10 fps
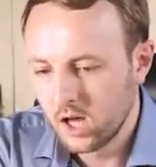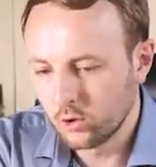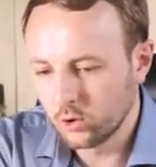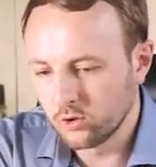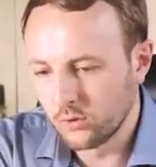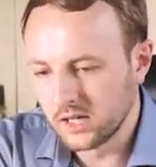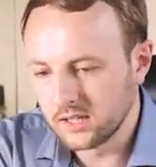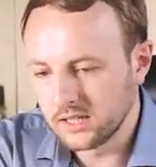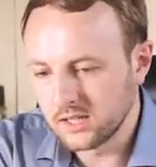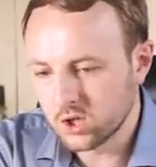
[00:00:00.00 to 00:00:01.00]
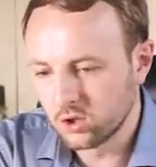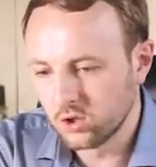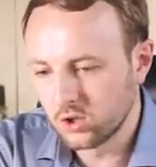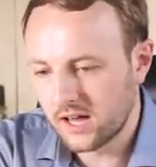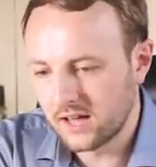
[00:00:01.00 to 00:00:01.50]
And all you really need to
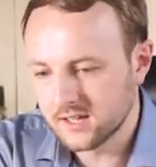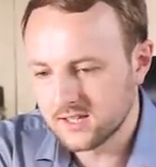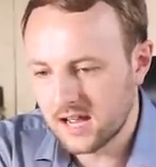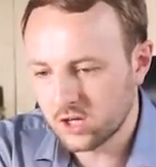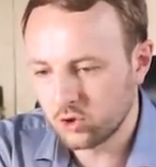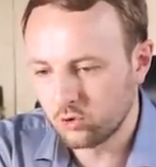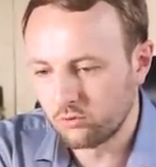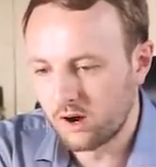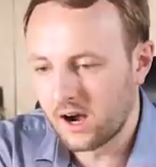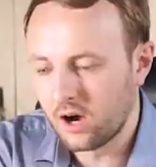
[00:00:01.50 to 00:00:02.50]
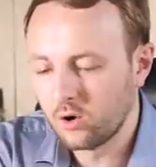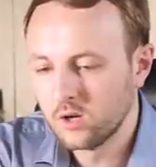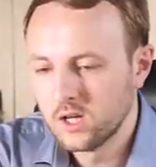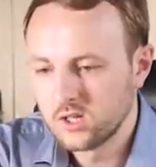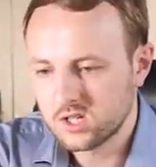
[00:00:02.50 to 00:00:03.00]
look at is National Rail